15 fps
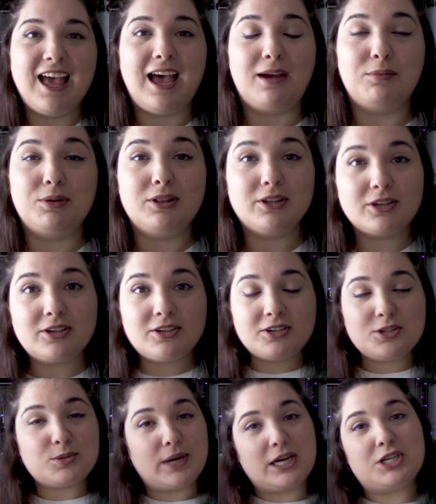I will learn
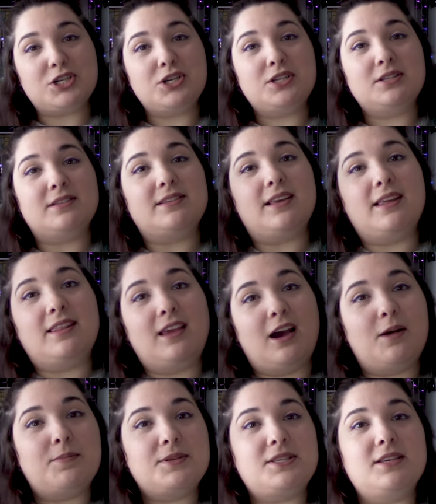directions and the
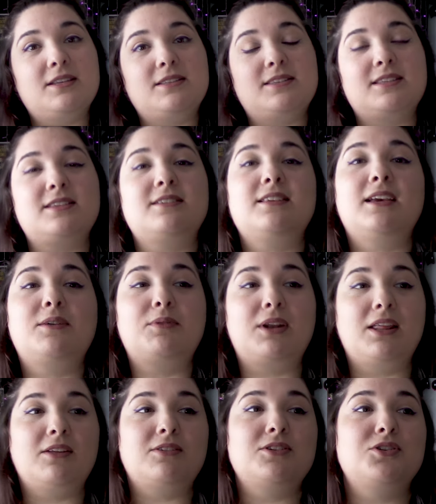opposites. This is like when
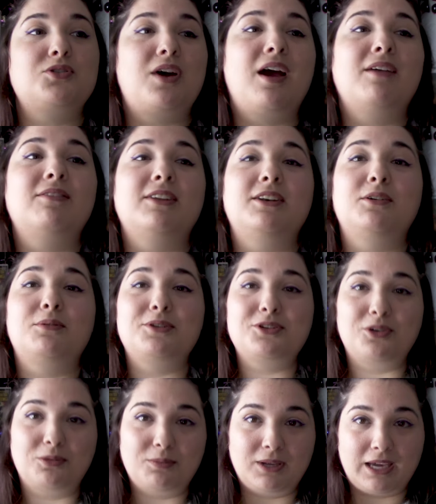I learned to drive and no one
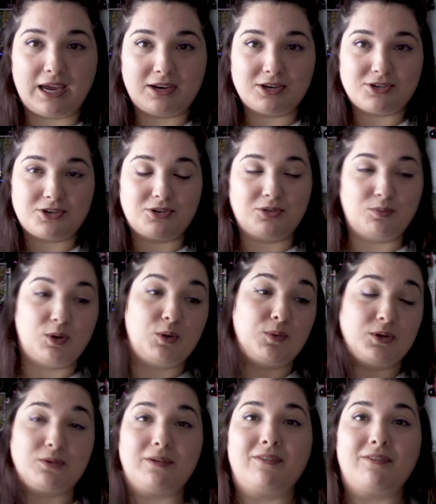told me how to turn the wheel when you're